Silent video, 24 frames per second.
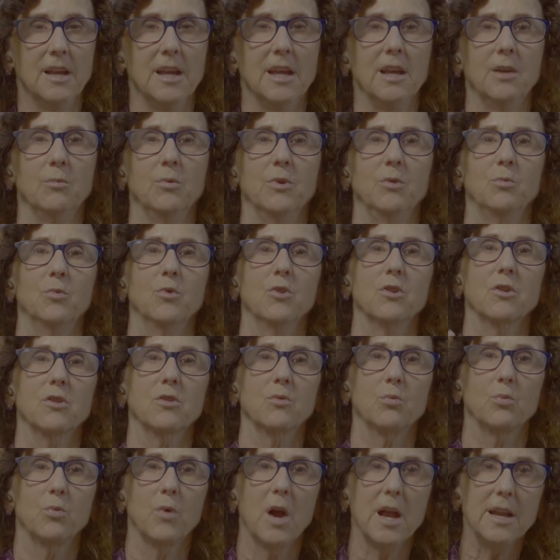It would work
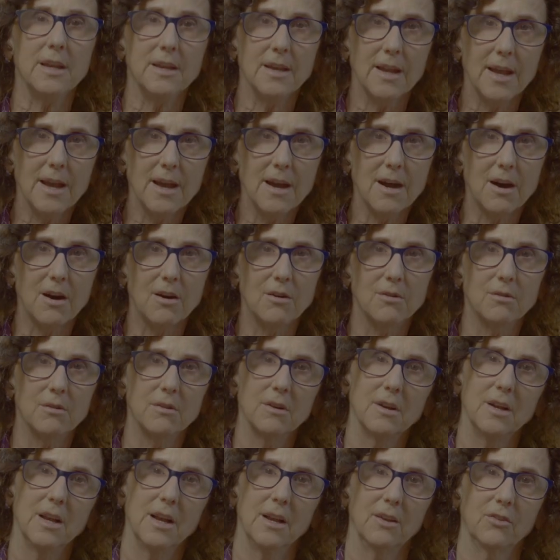right now
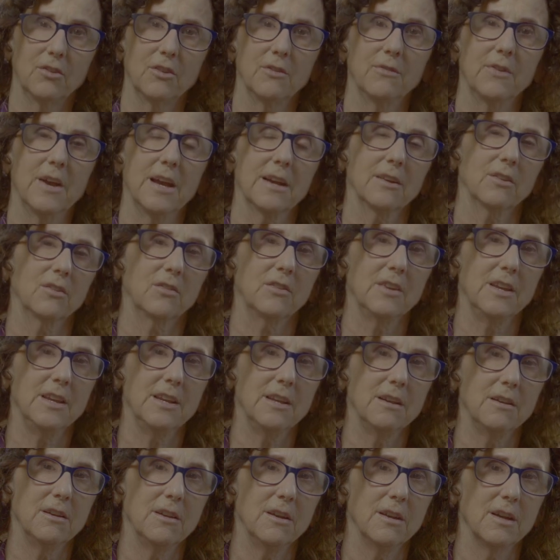as a
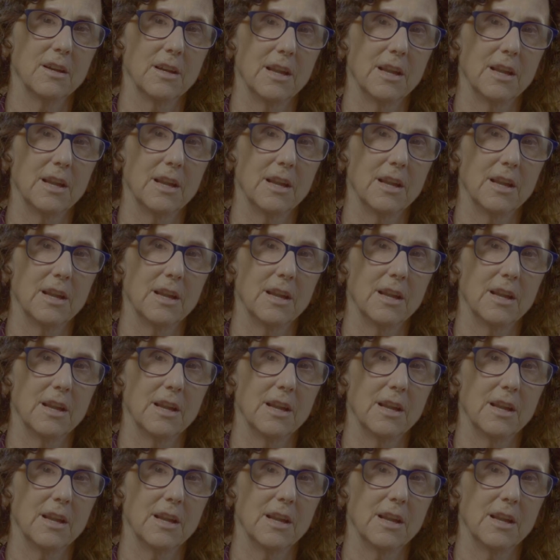vaccine